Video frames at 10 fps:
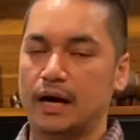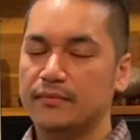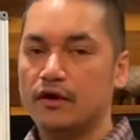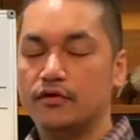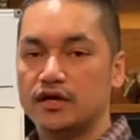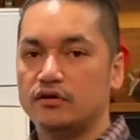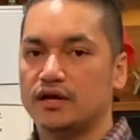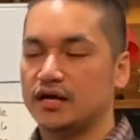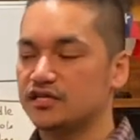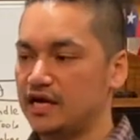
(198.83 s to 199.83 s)
I'm not really
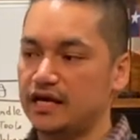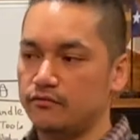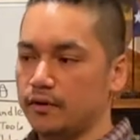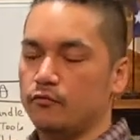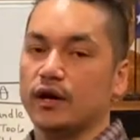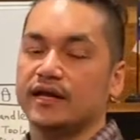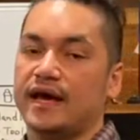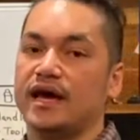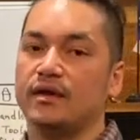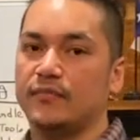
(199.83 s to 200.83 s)
good at shaking with one
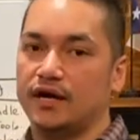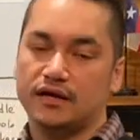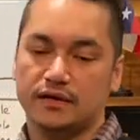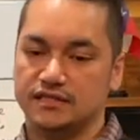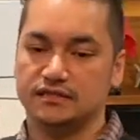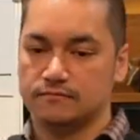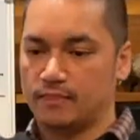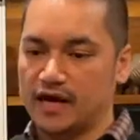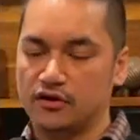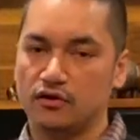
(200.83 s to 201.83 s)
hand because
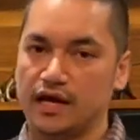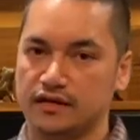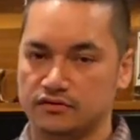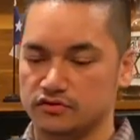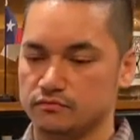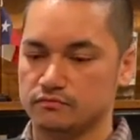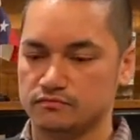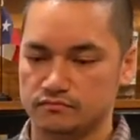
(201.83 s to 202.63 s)
I don't like to,